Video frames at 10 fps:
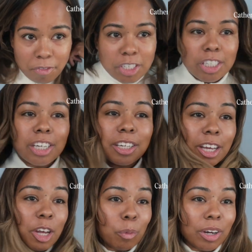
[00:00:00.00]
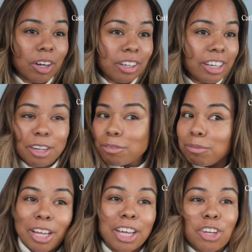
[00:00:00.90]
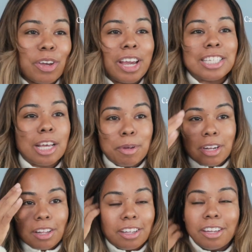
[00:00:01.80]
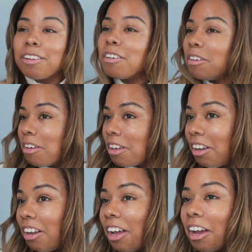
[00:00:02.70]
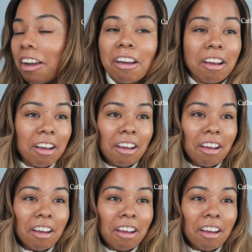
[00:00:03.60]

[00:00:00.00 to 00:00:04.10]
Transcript: I'm officially a wig girly now. Like you can't tell me nothing. Like